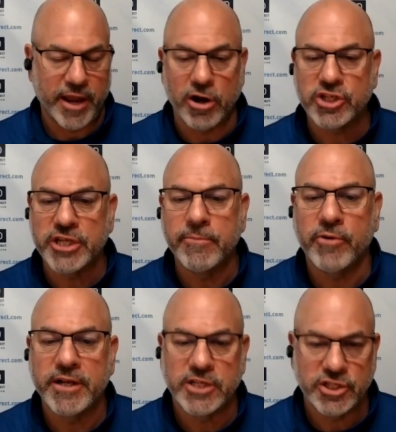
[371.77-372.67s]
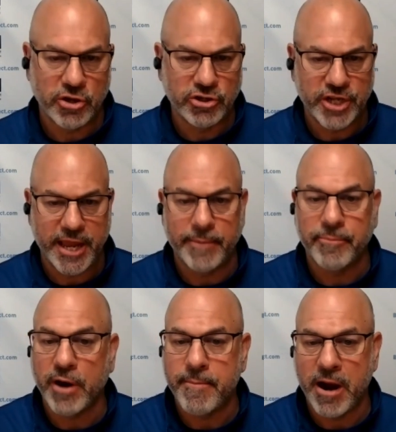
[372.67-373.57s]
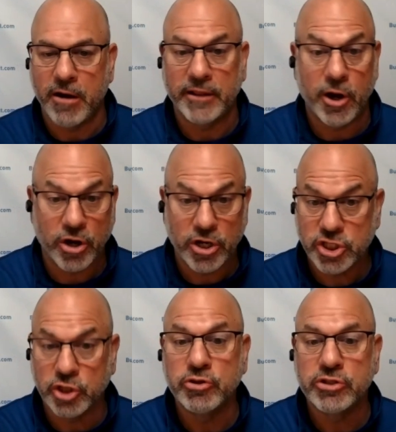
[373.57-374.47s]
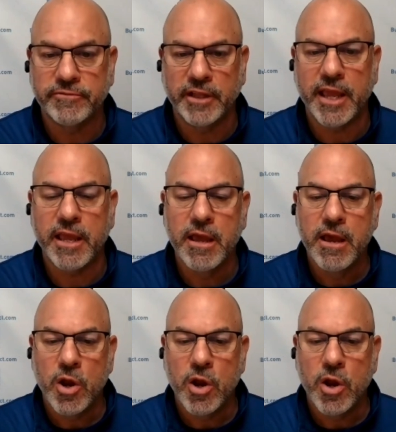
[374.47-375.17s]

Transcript: Are some grits associated primarily or exclusively